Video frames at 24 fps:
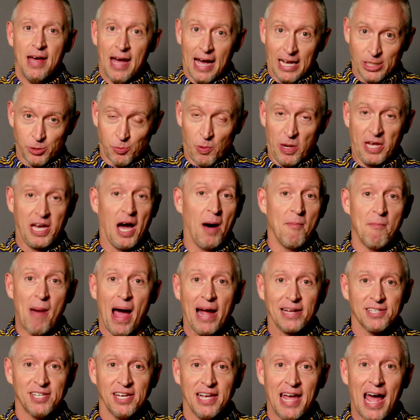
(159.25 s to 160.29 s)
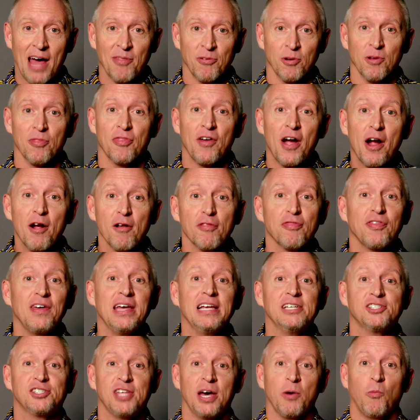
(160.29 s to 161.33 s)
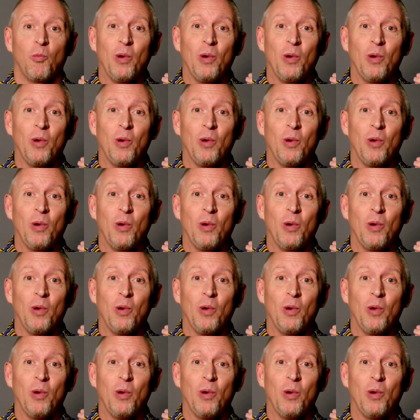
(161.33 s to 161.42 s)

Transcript: As we come back together, there are things that